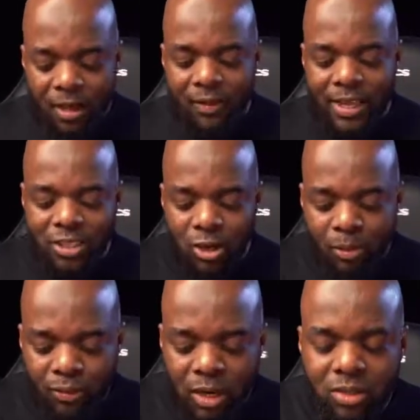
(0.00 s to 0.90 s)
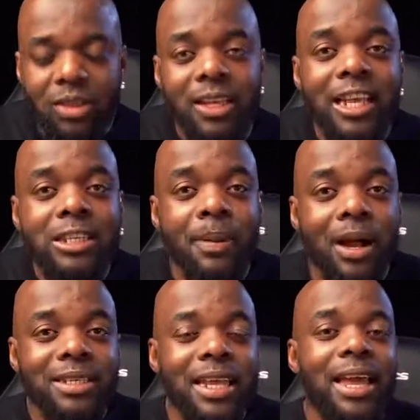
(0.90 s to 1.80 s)
All right, so moving on to the next
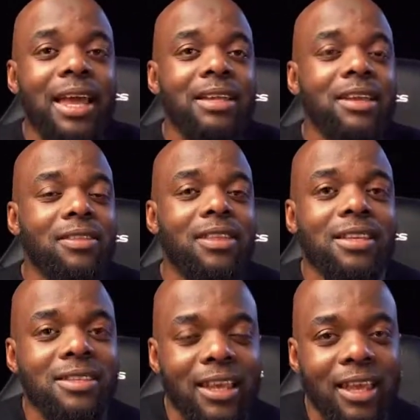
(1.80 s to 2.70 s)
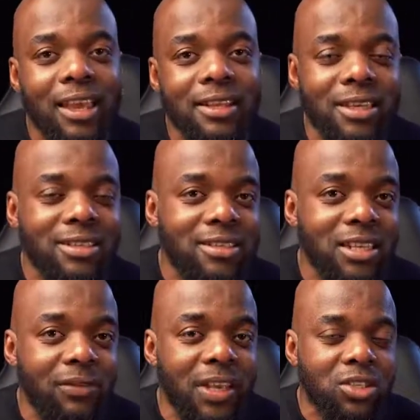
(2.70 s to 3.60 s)
part, and this is Divi.